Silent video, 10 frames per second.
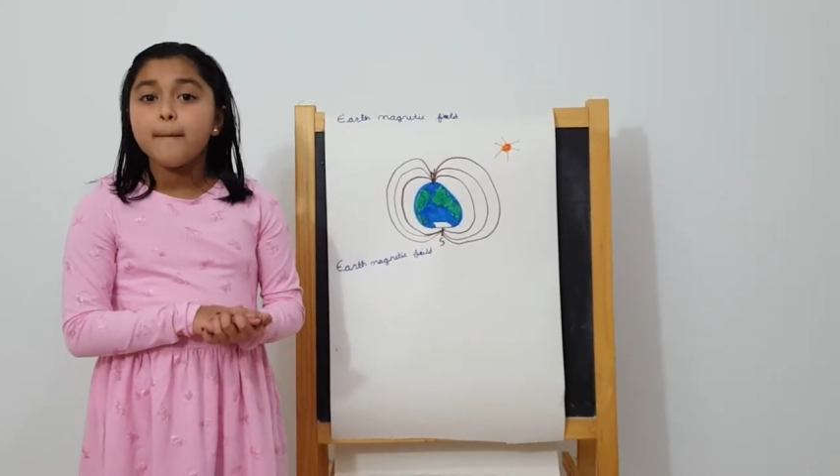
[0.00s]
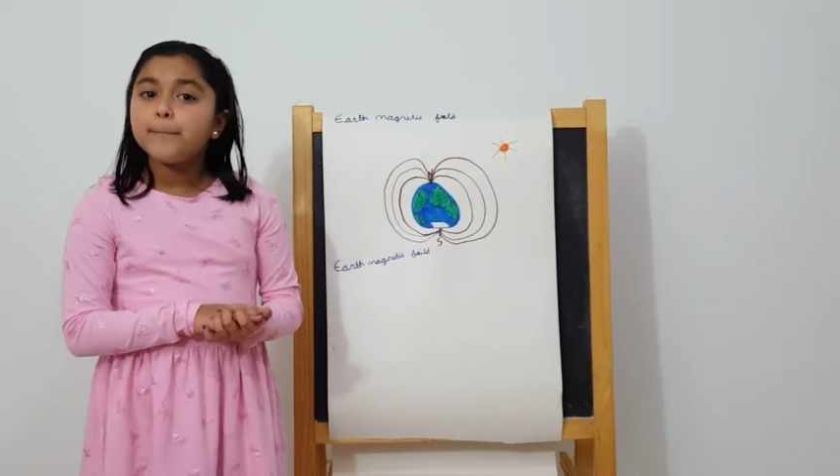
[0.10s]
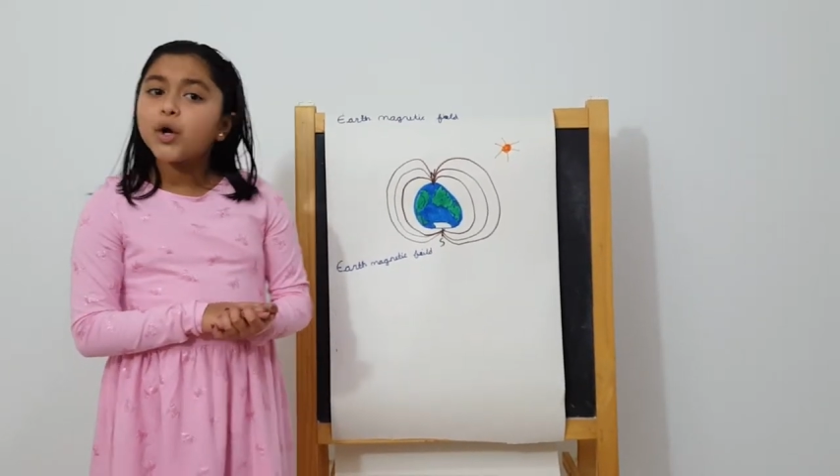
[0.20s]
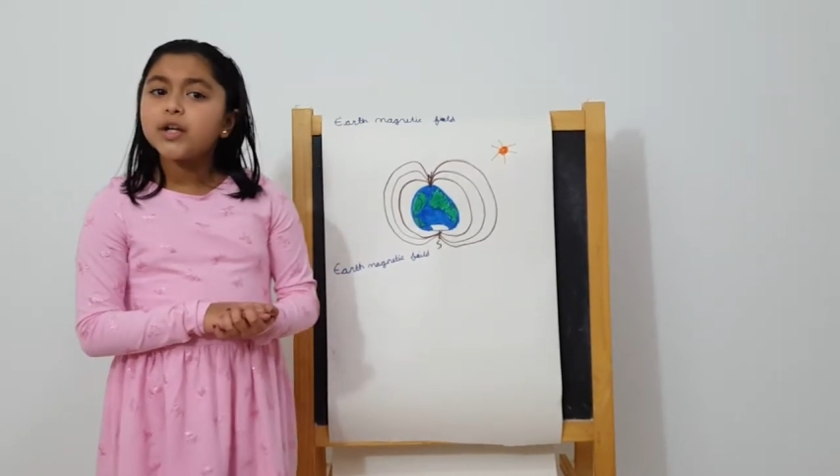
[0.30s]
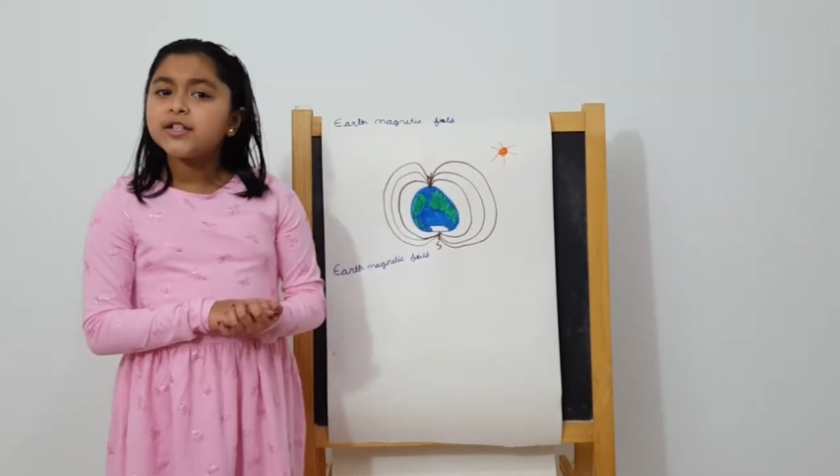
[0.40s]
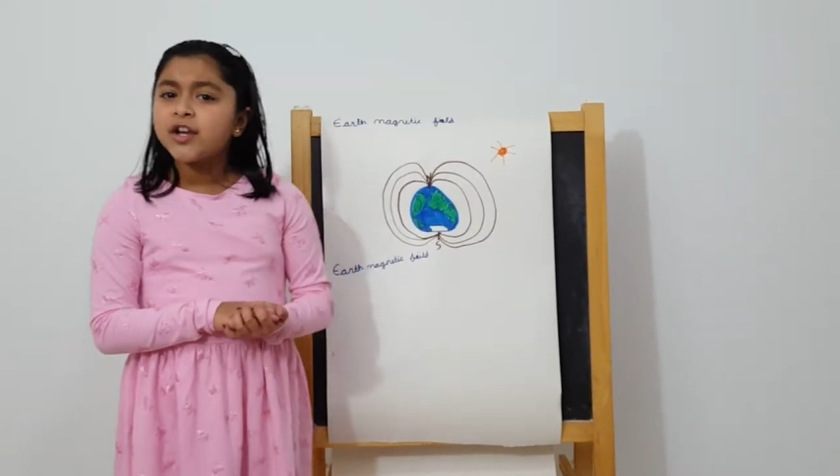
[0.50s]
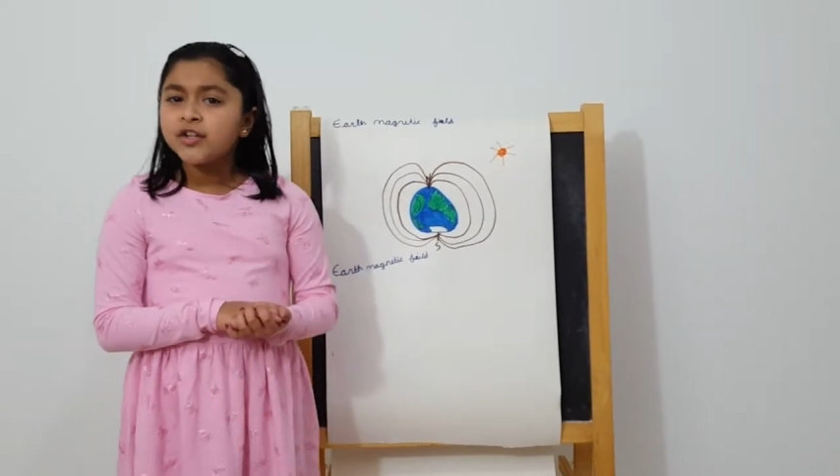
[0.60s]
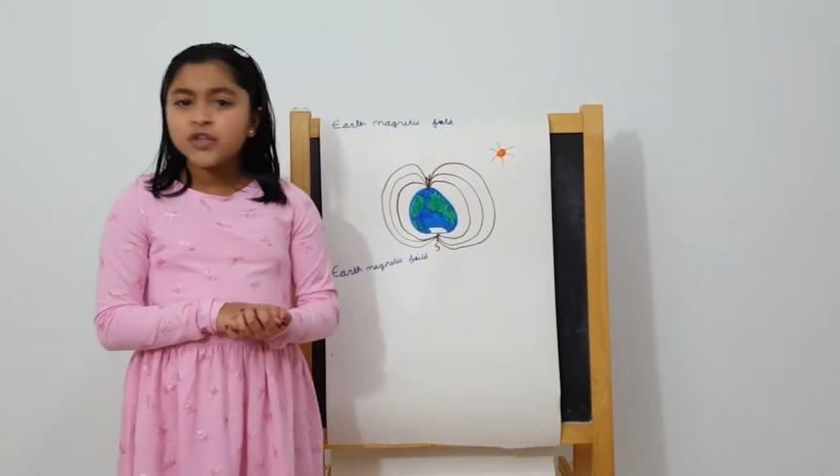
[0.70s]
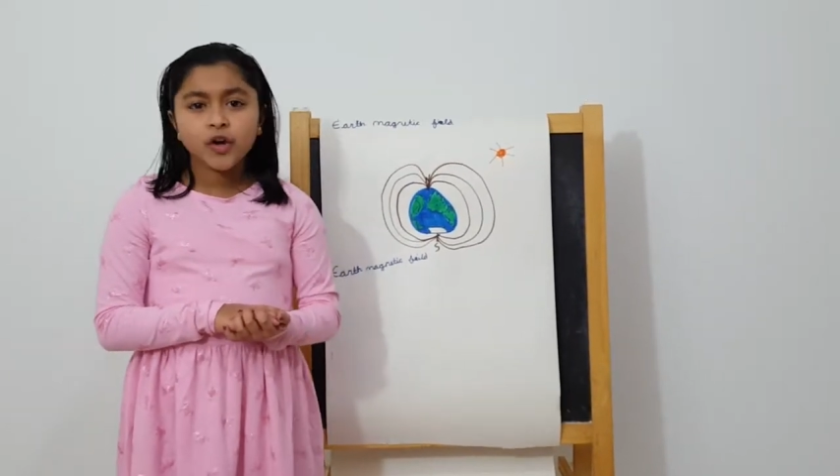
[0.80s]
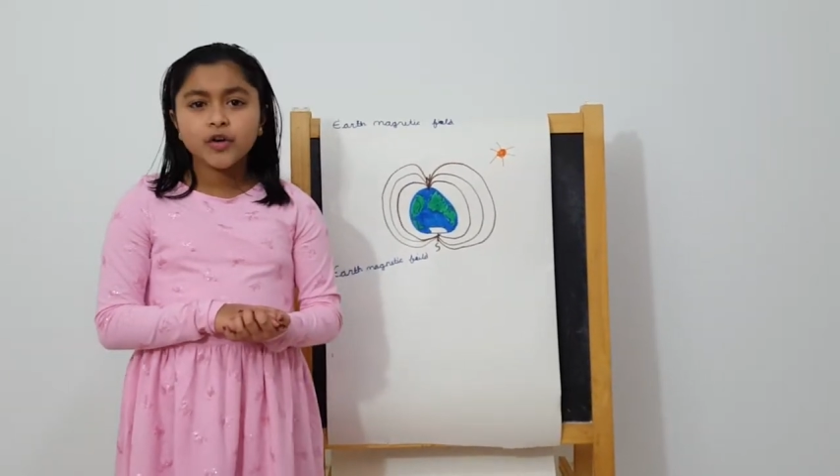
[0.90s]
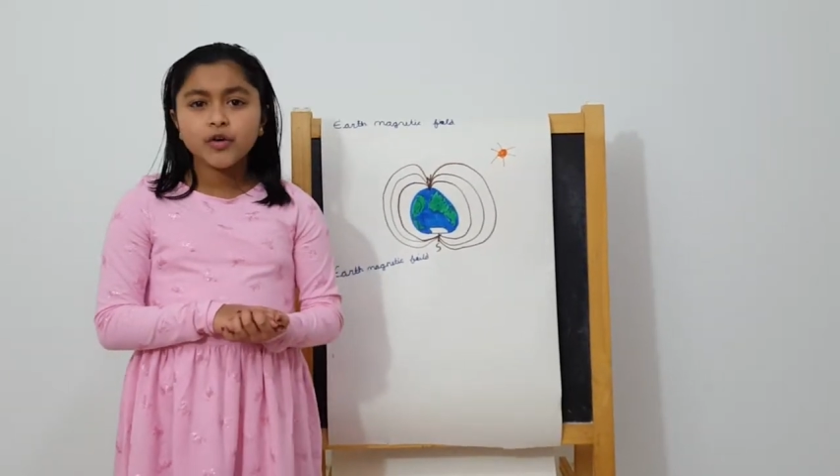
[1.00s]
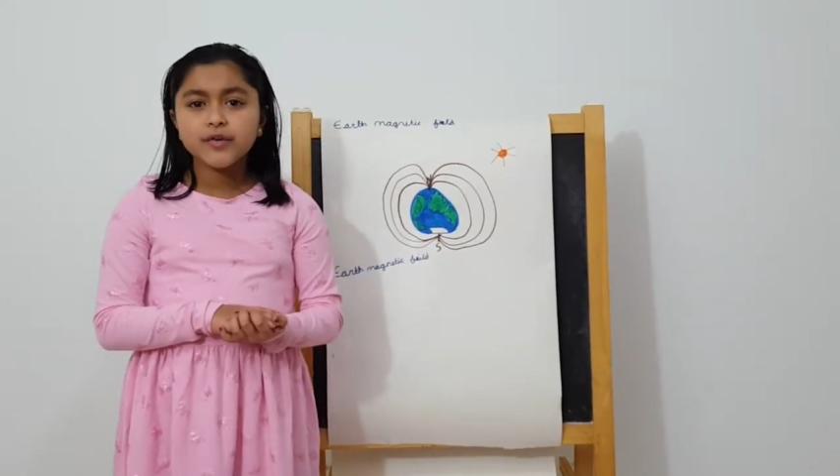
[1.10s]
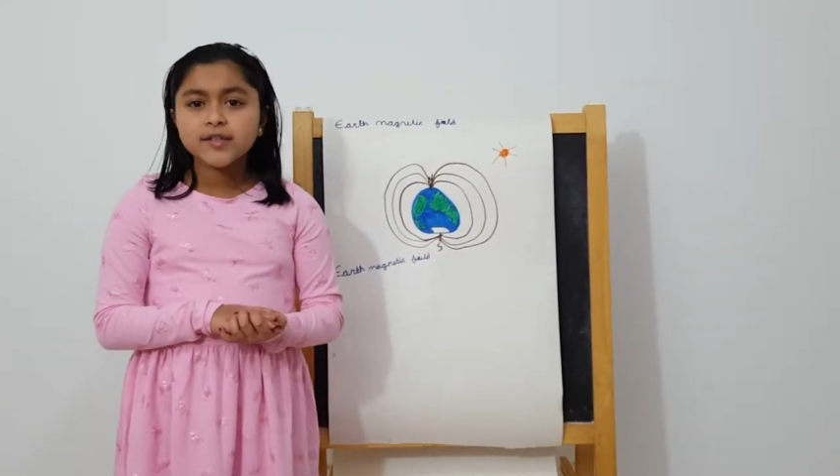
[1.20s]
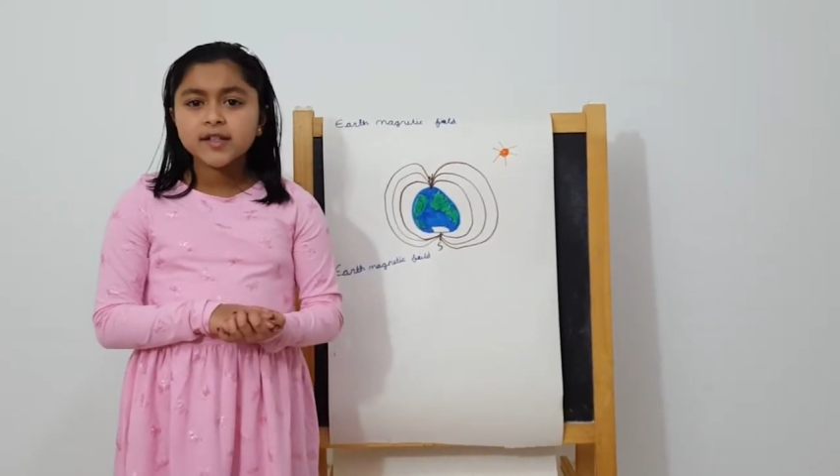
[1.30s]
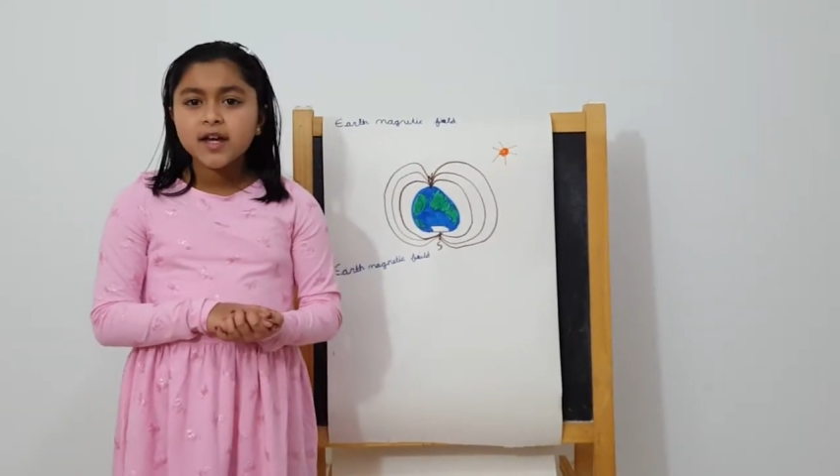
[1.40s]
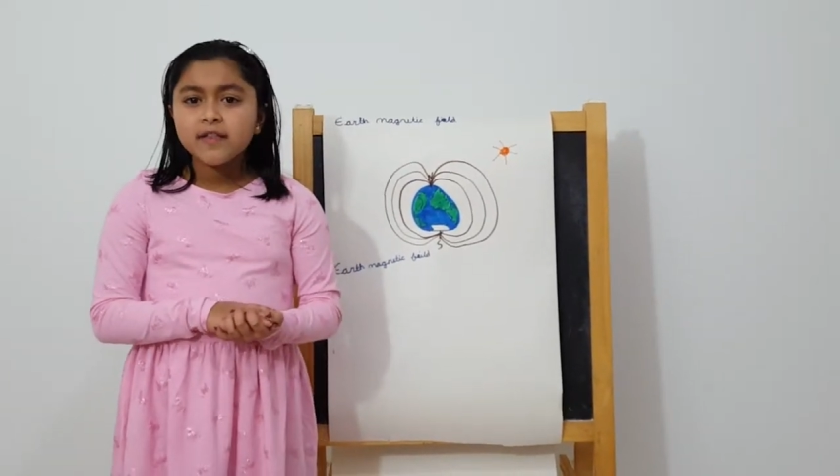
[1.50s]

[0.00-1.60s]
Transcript: Birds, turtles,